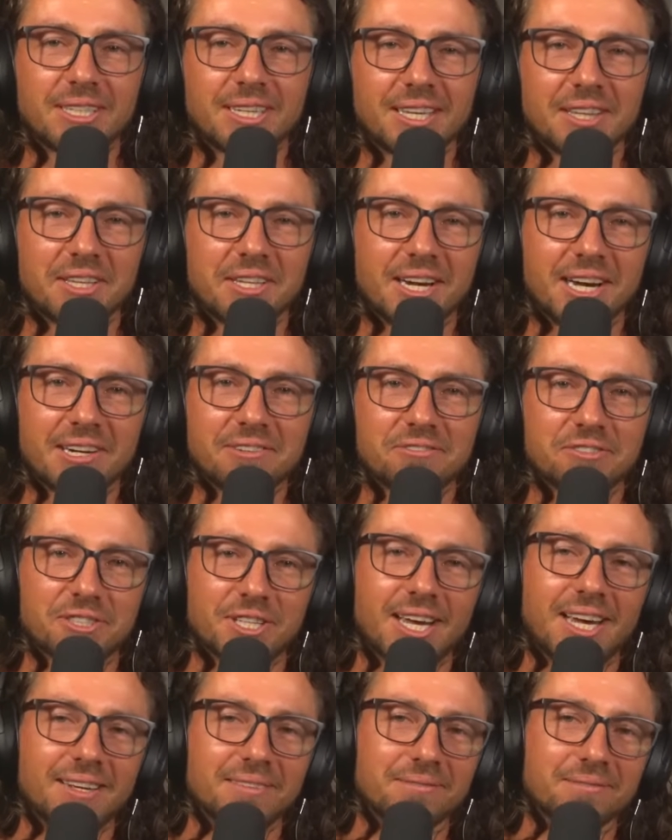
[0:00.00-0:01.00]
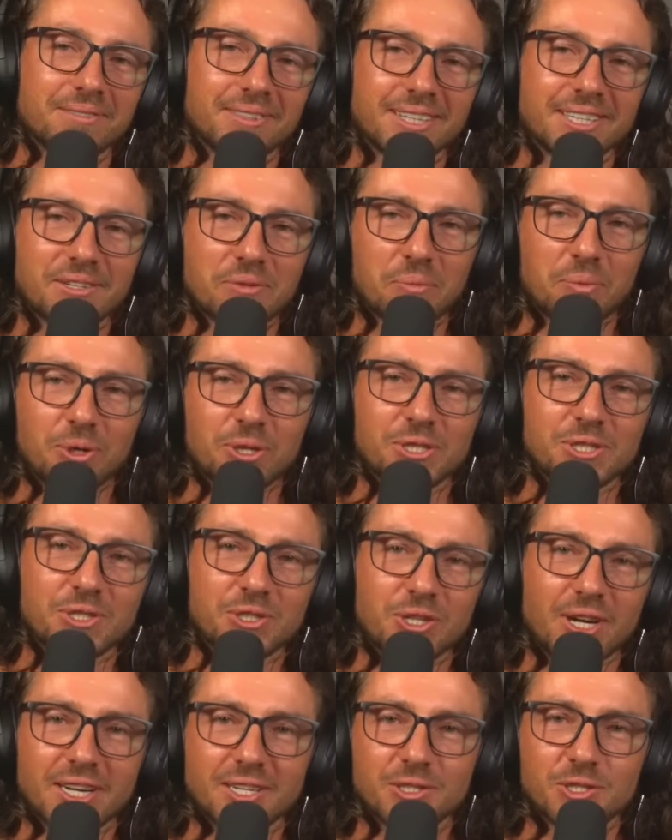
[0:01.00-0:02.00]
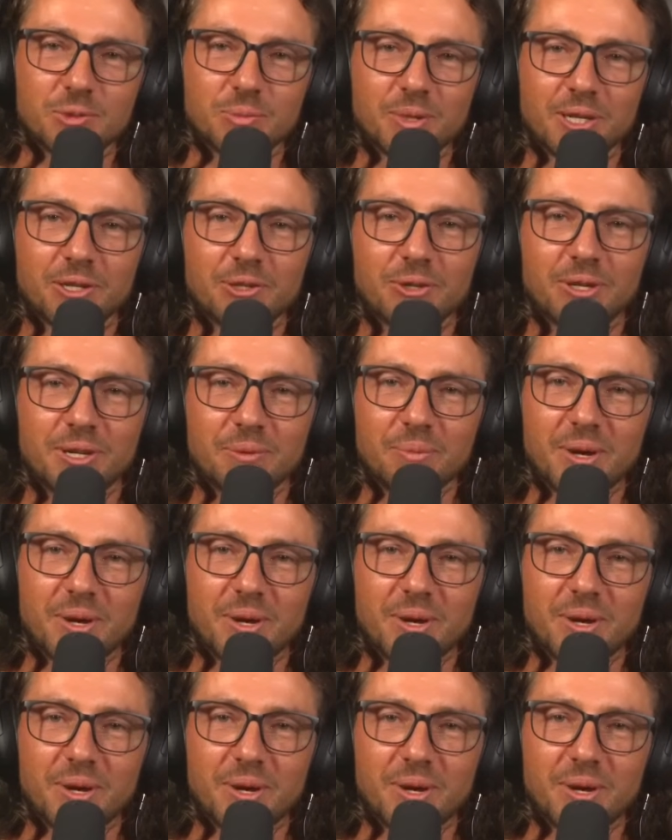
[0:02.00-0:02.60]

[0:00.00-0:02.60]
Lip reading: And then after that, you put it straight into Bitcoin.